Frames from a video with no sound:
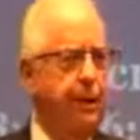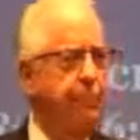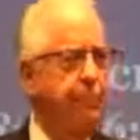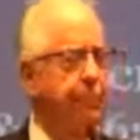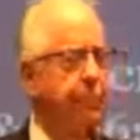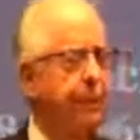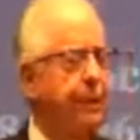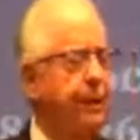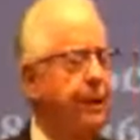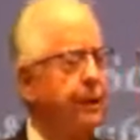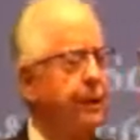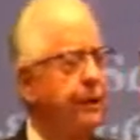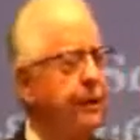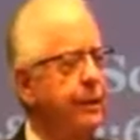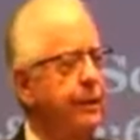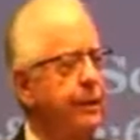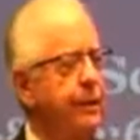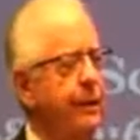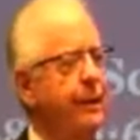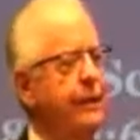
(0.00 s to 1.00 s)
But
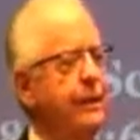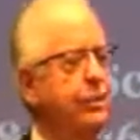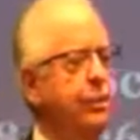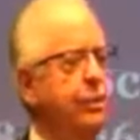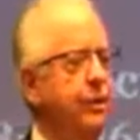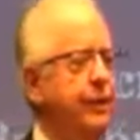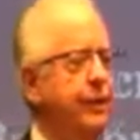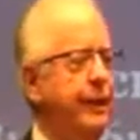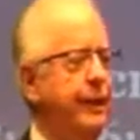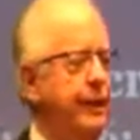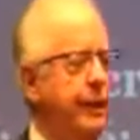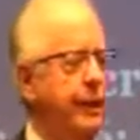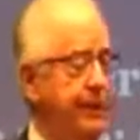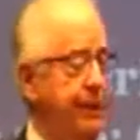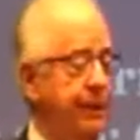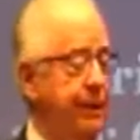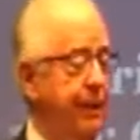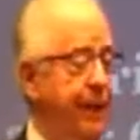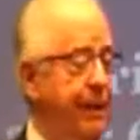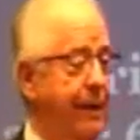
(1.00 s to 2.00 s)
as you look at
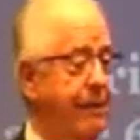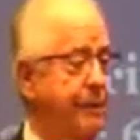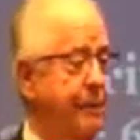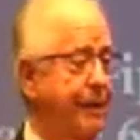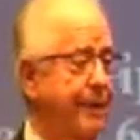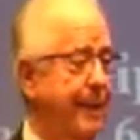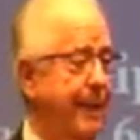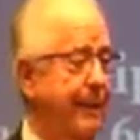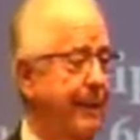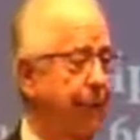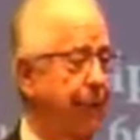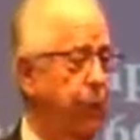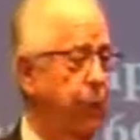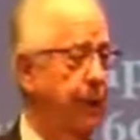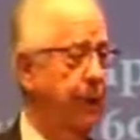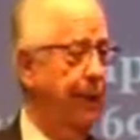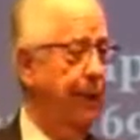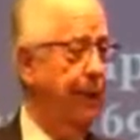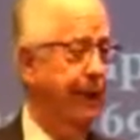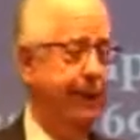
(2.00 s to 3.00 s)
Isaiah chapter
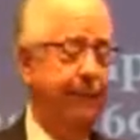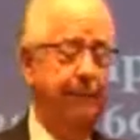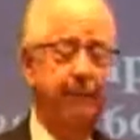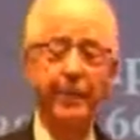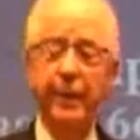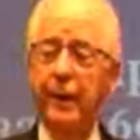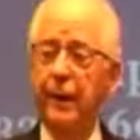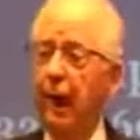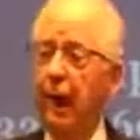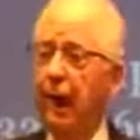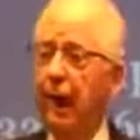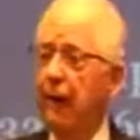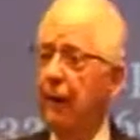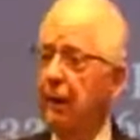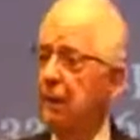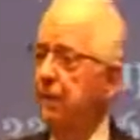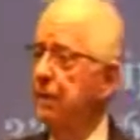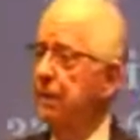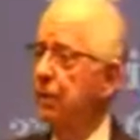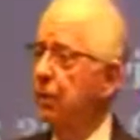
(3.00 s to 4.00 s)
14 and
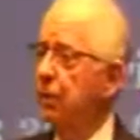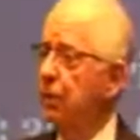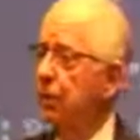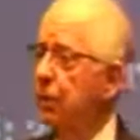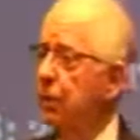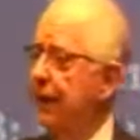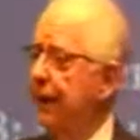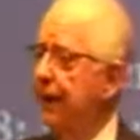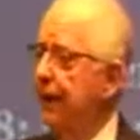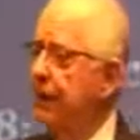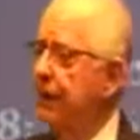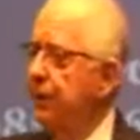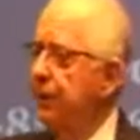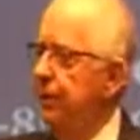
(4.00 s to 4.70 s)
Ezekiel 28,